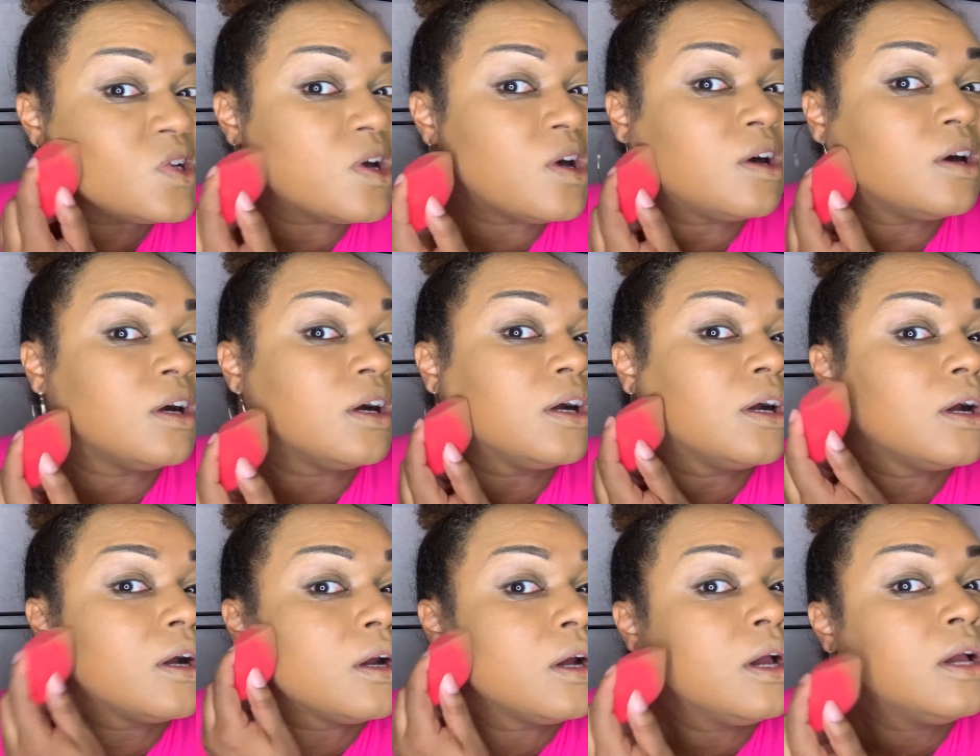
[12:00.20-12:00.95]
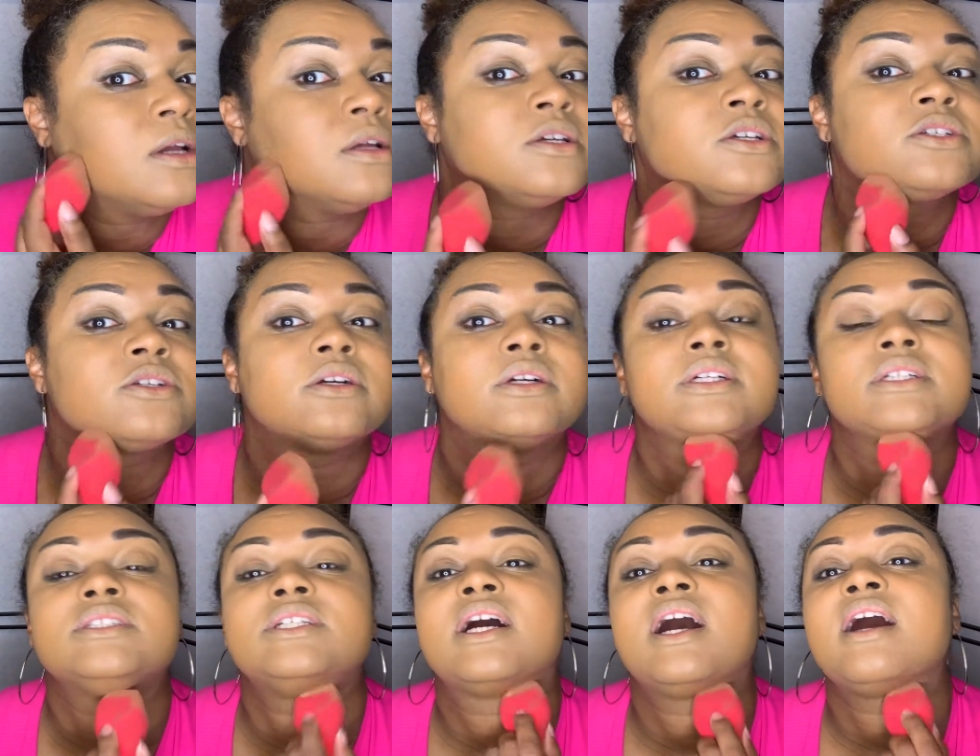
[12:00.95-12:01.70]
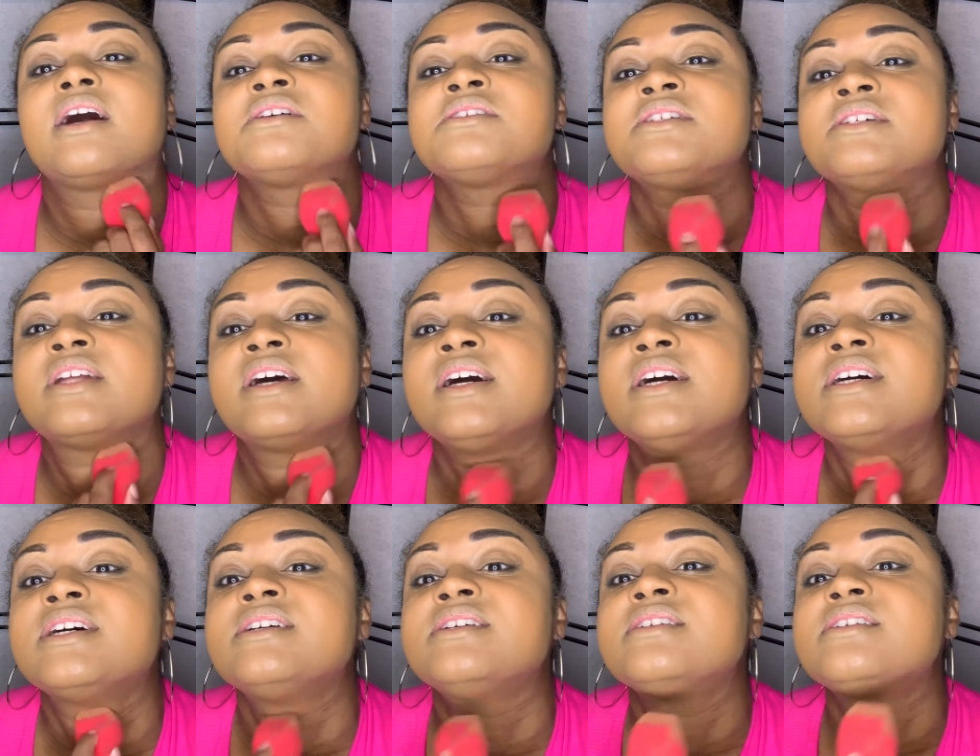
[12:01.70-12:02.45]
are starting to
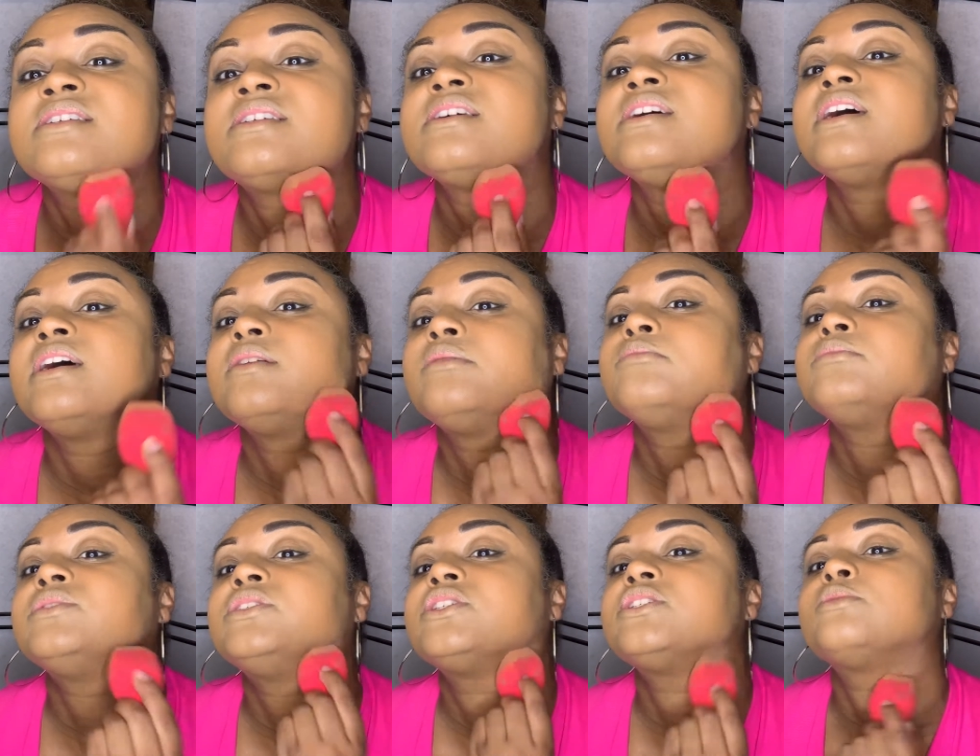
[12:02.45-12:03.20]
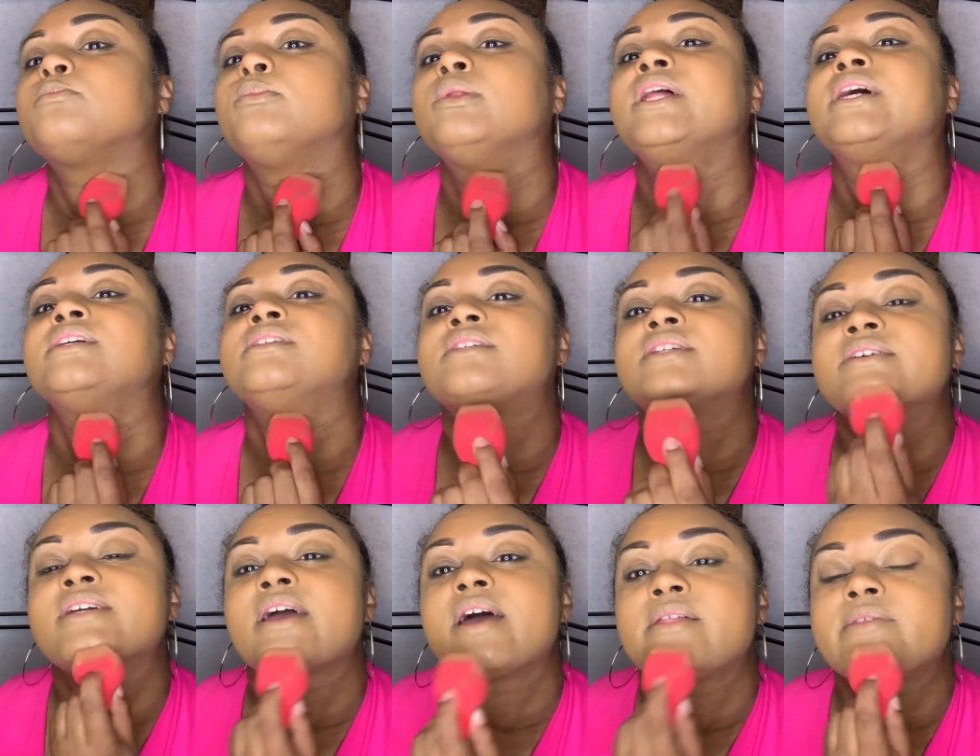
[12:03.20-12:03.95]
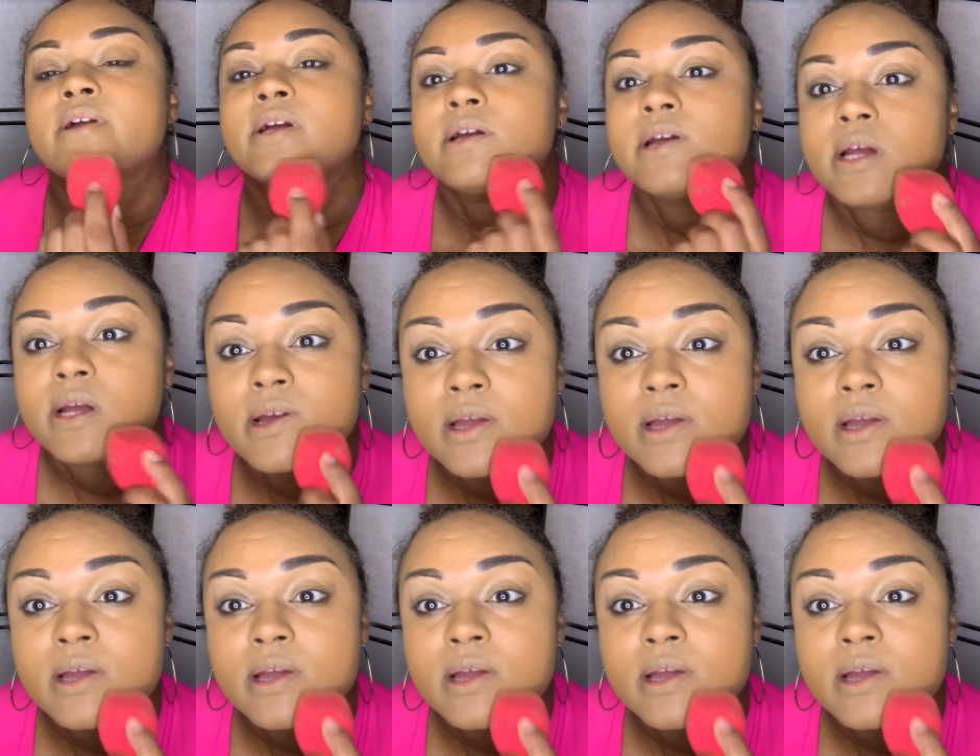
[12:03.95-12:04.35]
oxidize and just blend together.